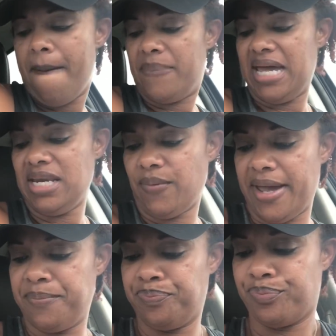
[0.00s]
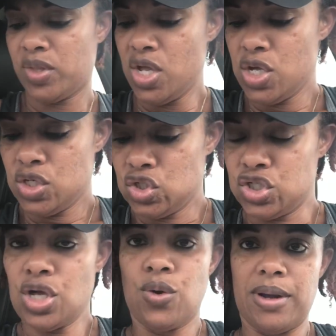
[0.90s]
But anyway,
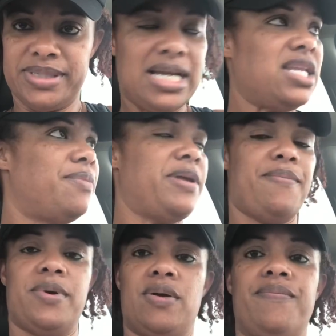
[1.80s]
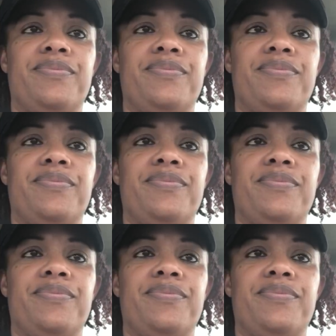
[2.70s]
so I'm telling you people,